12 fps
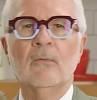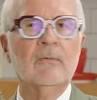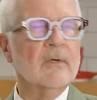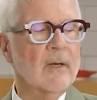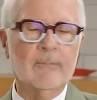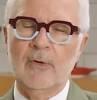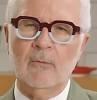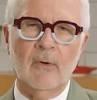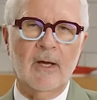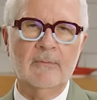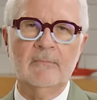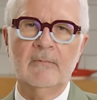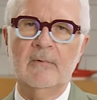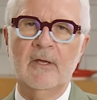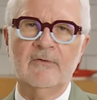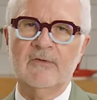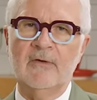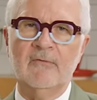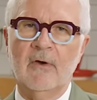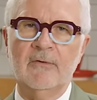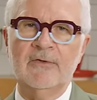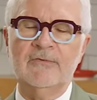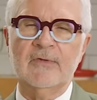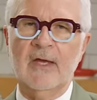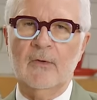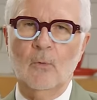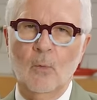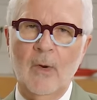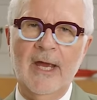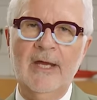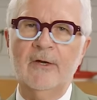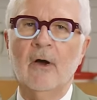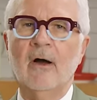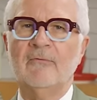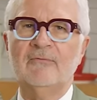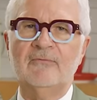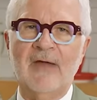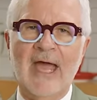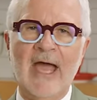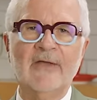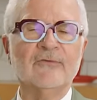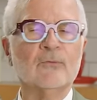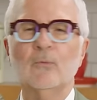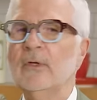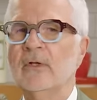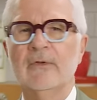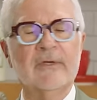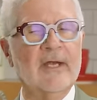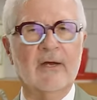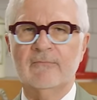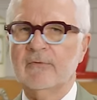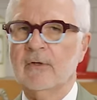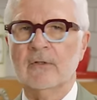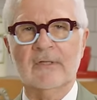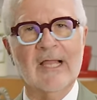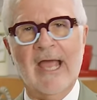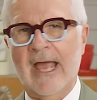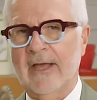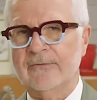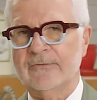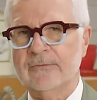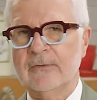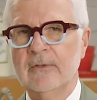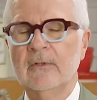Number one, as I've always said, weight off fast will never last.